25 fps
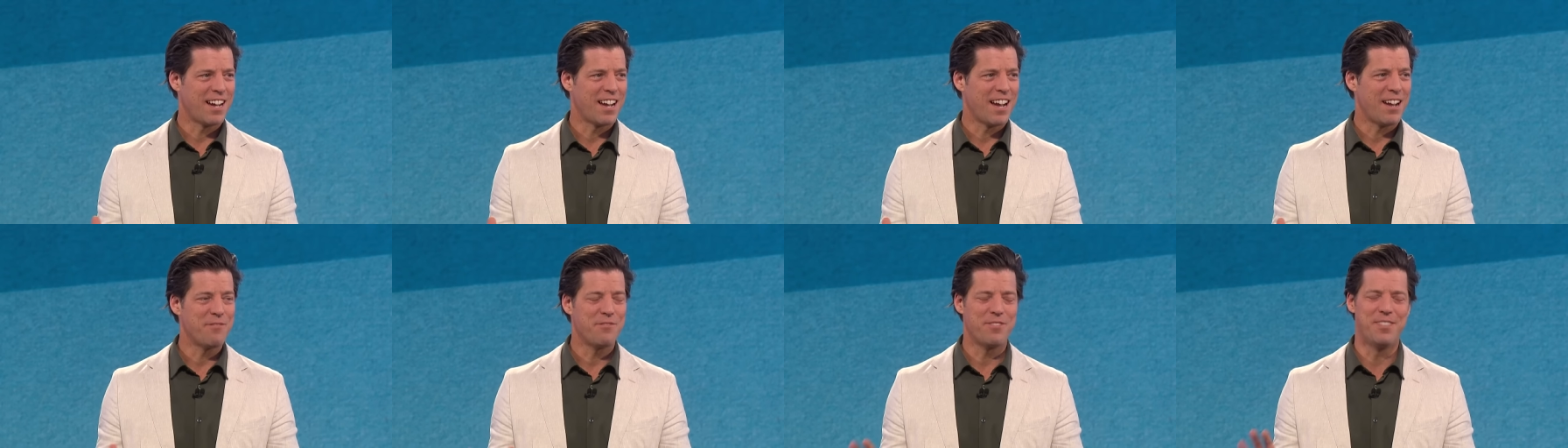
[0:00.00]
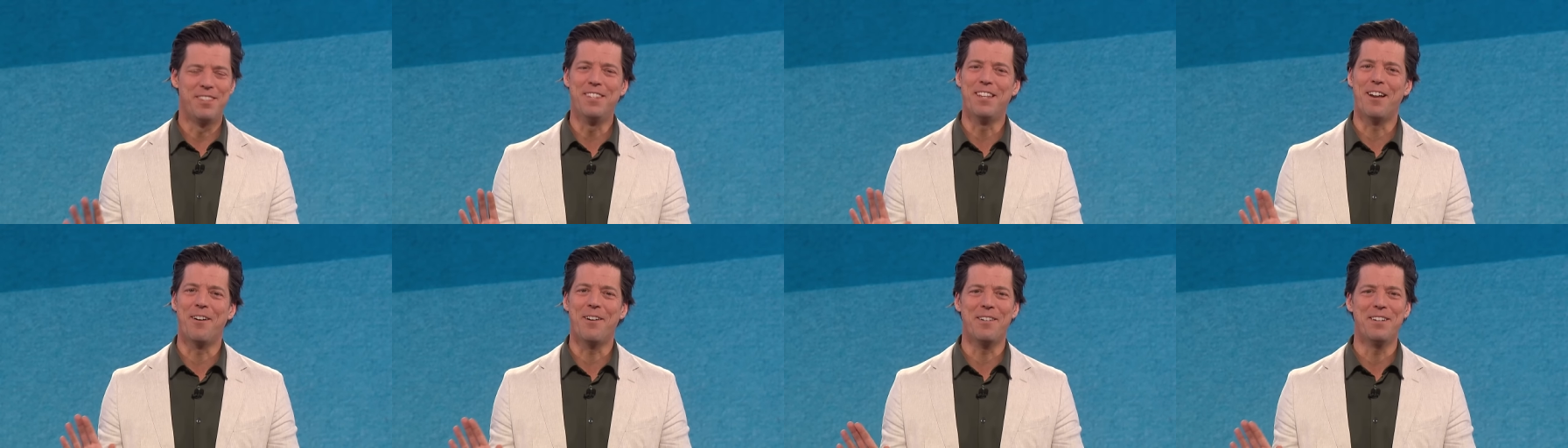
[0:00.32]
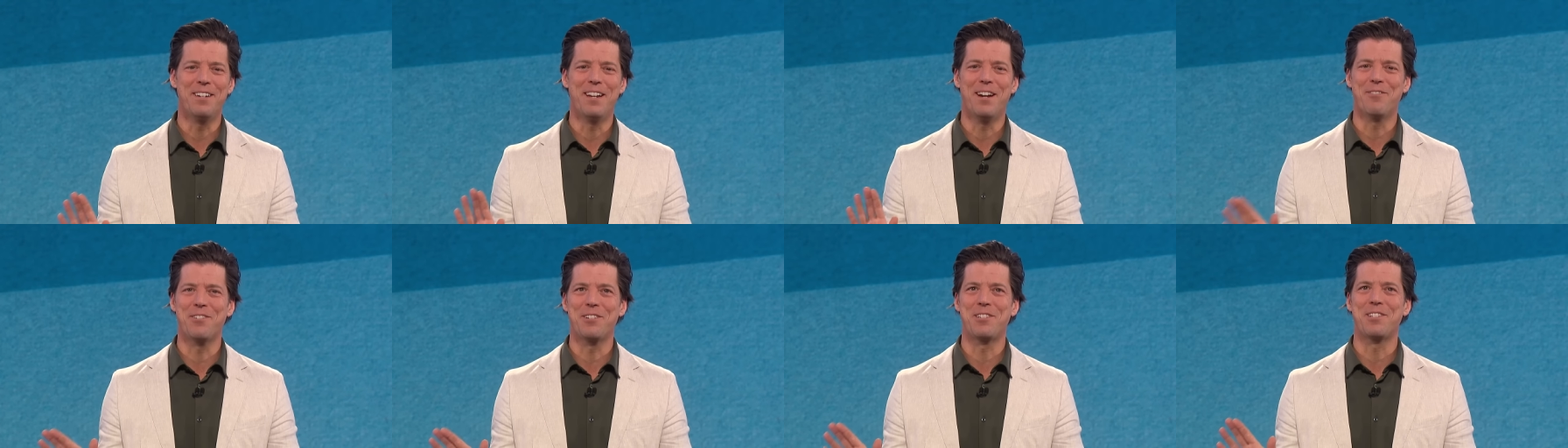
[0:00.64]
I've
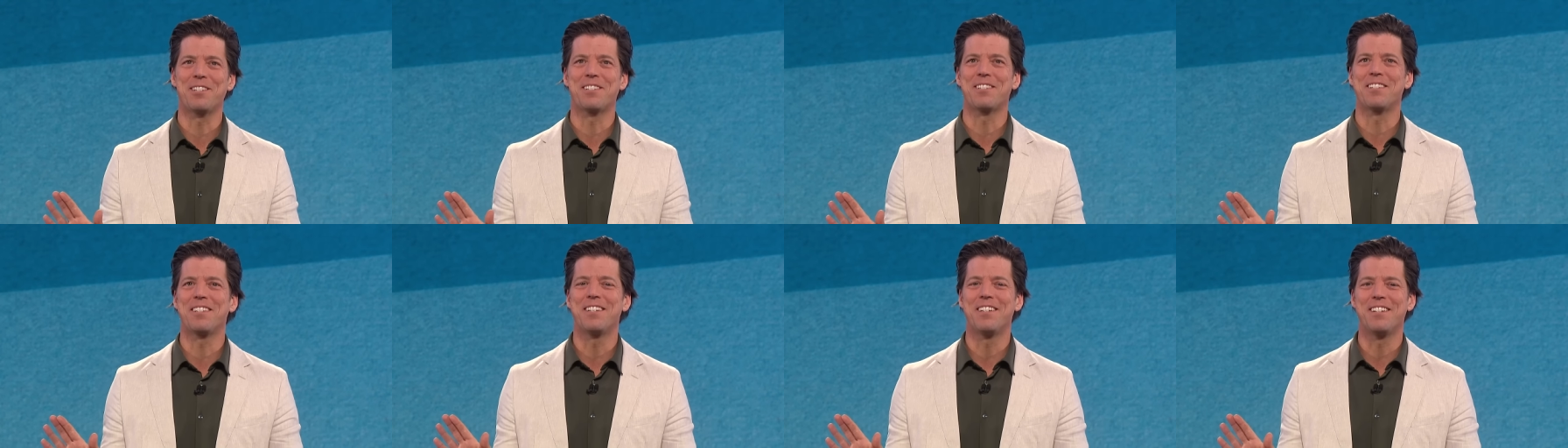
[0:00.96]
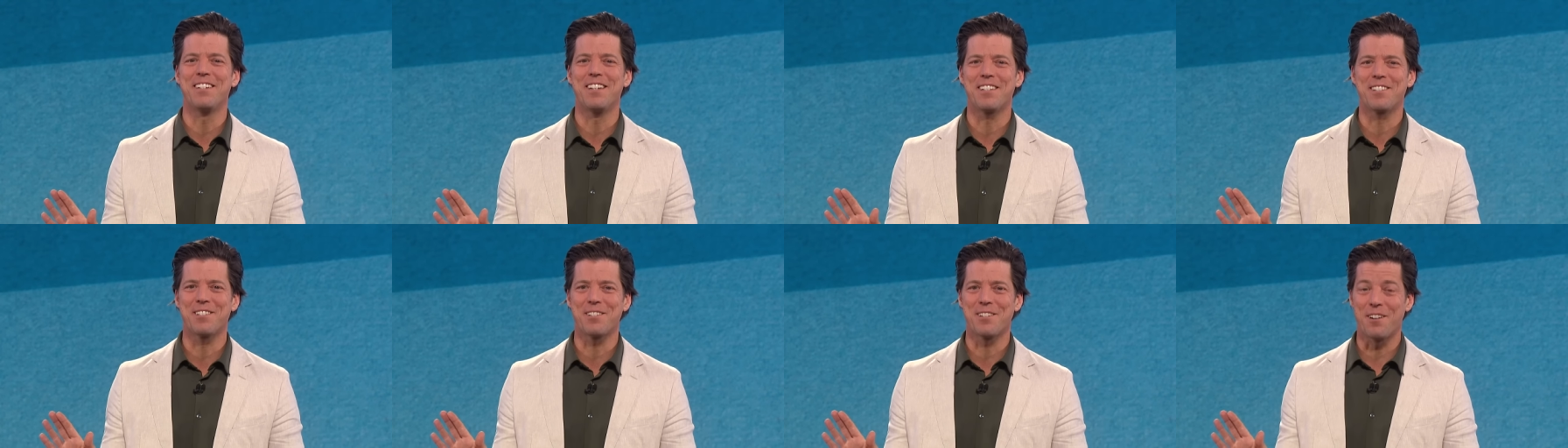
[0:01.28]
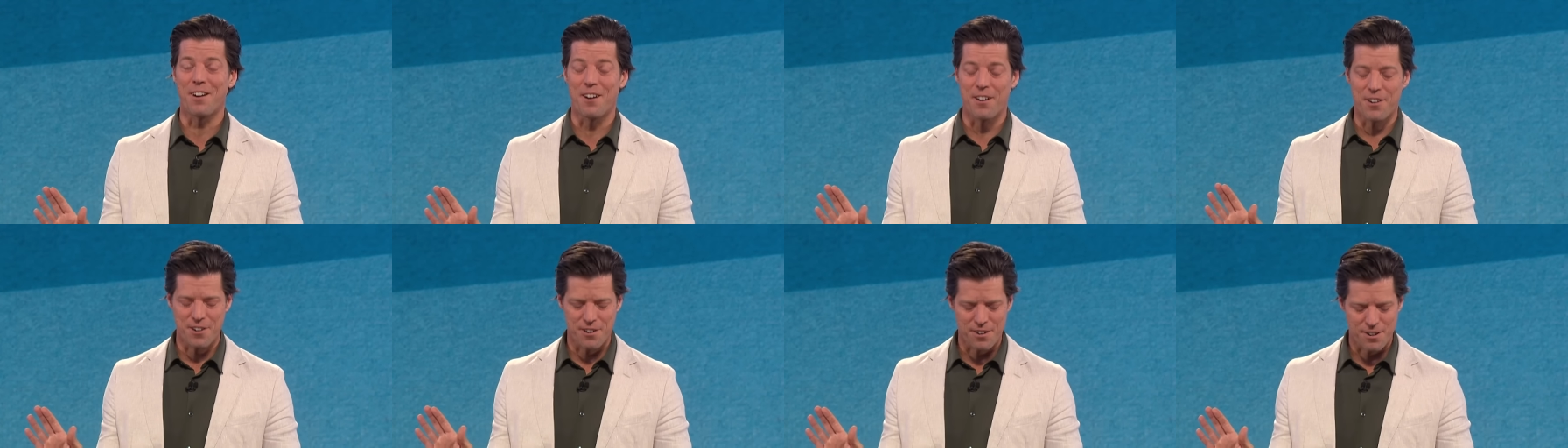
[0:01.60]
never succeeded as a
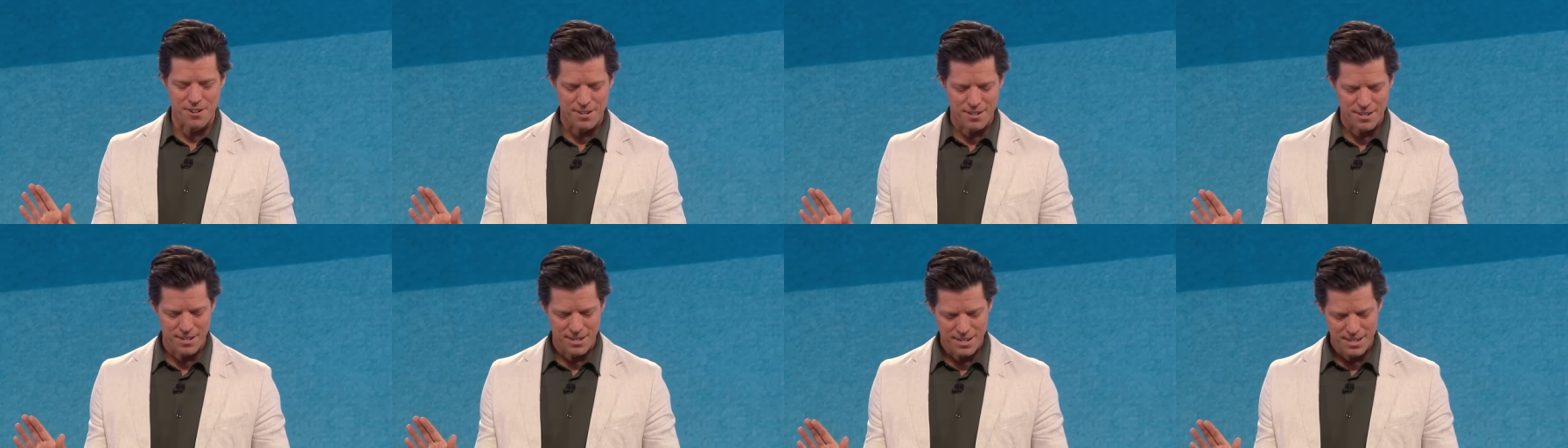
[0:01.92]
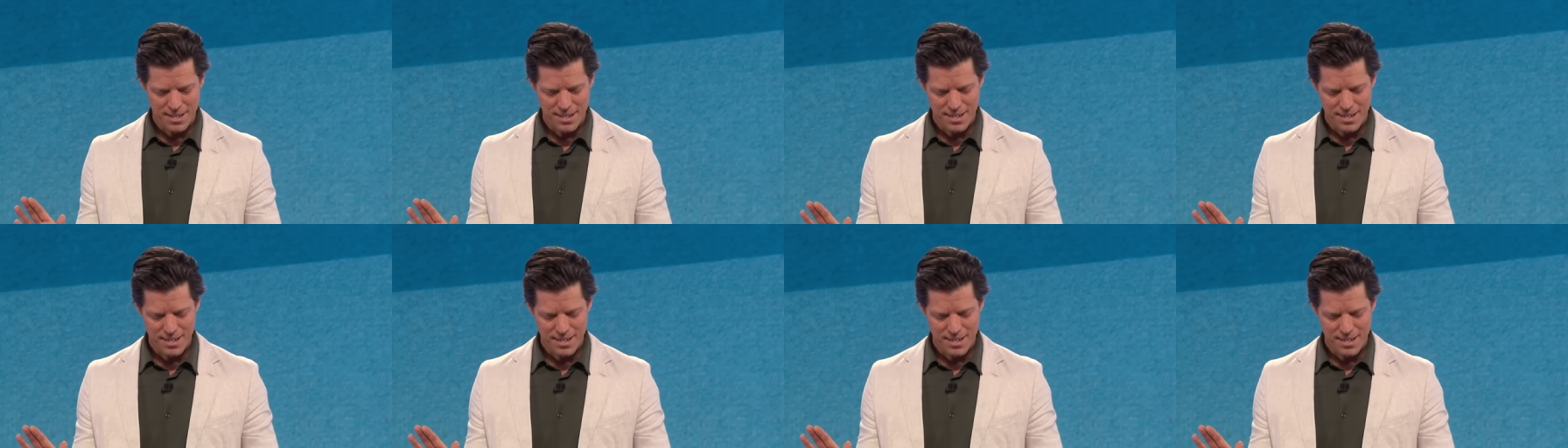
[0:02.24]
gardener.